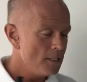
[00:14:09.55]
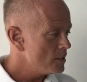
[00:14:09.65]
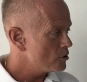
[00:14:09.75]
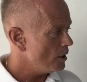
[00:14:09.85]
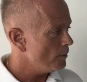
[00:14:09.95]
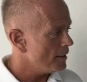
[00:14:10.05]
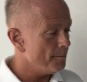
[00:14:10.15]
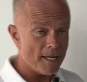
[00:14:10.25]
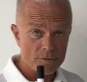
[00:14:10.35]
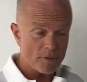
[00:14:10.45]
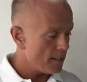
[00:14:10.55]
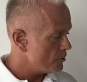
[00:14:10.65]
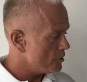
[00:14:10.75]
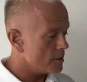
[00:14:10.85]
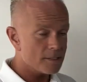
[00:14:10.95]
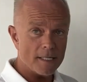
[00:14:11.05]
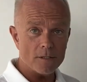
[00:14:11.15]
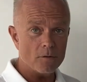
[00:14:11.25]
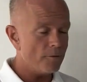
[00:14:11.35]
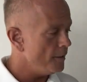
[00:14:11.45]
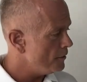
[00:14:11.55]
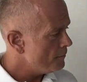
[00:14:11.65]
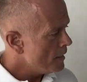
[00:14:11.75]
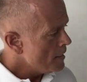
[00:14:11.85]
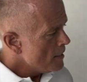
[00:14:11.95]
So I will get back to that in just a second over here.